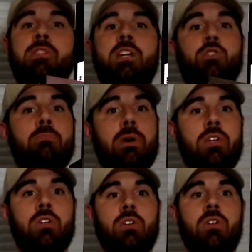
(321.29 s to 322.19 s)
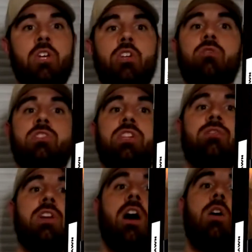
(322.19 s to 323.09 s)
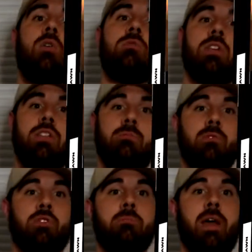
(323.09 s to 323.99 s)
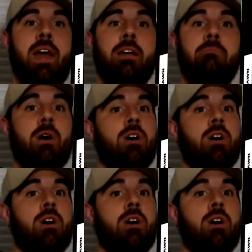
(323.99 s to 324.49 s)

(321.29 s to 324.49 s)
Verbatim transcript: Potential Bundle, you'll receive not only the Booster Pack, but